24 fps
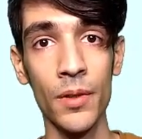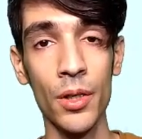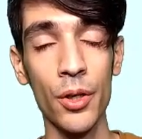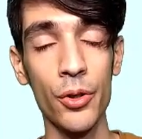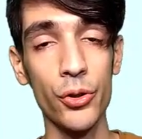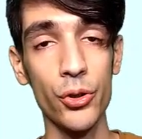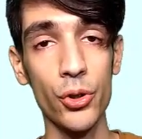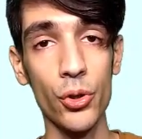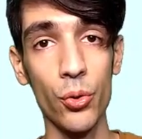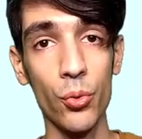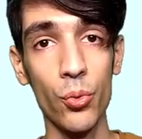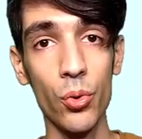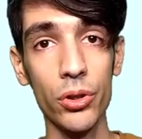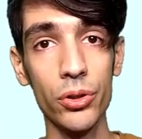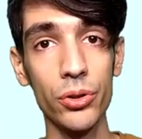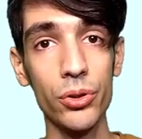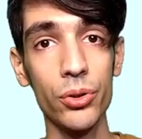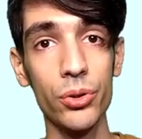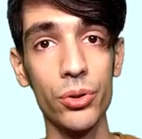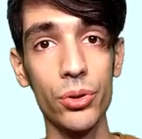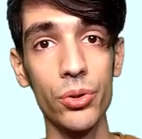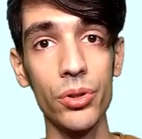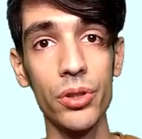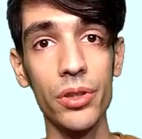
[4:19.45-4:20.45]
So what to
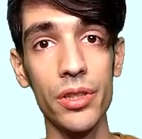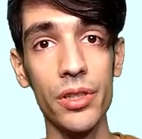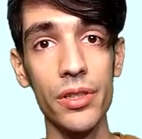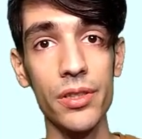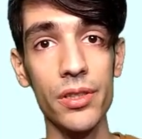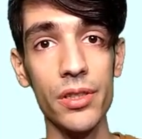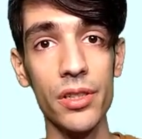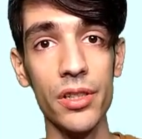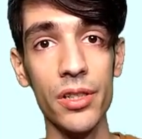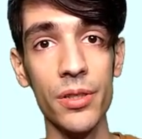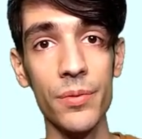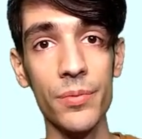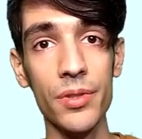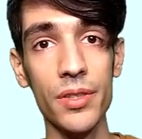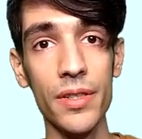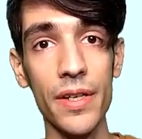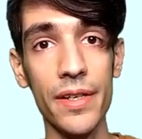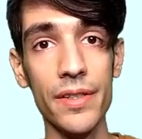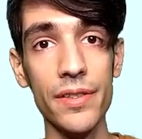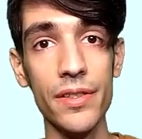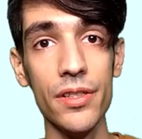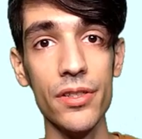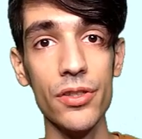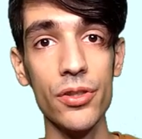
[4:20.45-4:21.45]
do in these
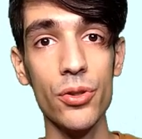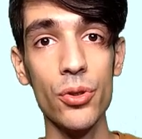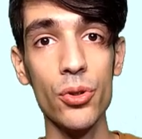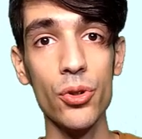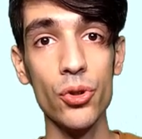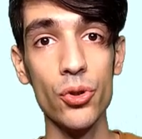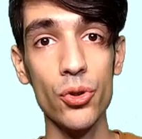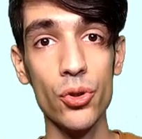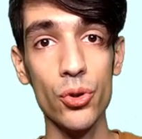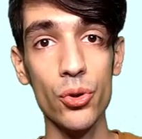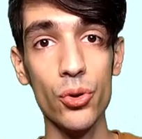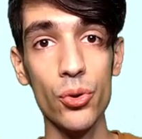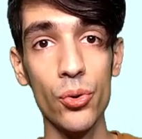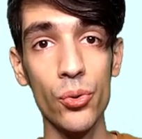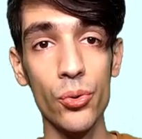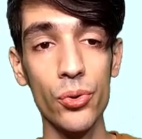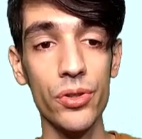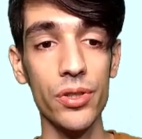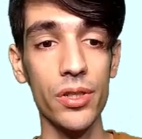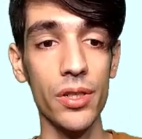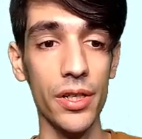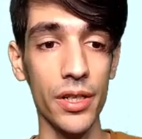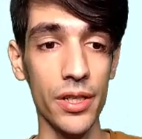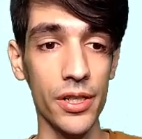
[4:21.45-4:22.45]
circumstances? You
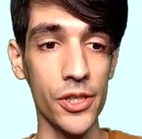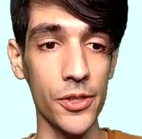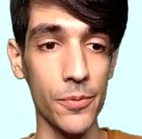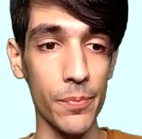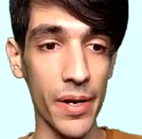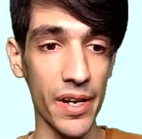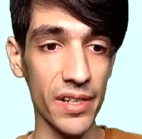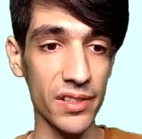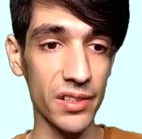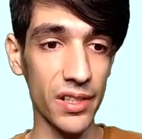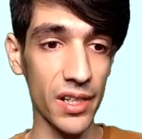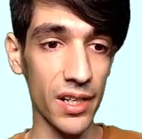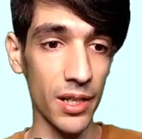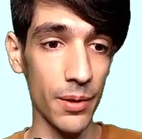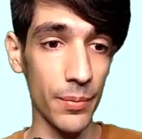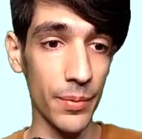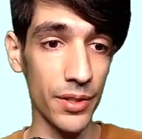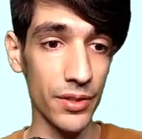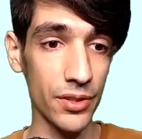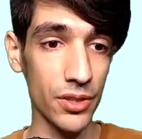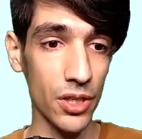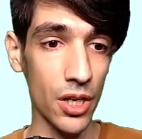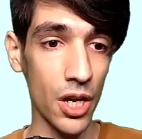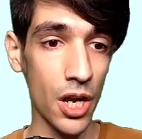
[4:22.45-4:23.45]
use inspect
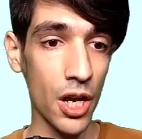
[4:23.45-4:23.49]
element.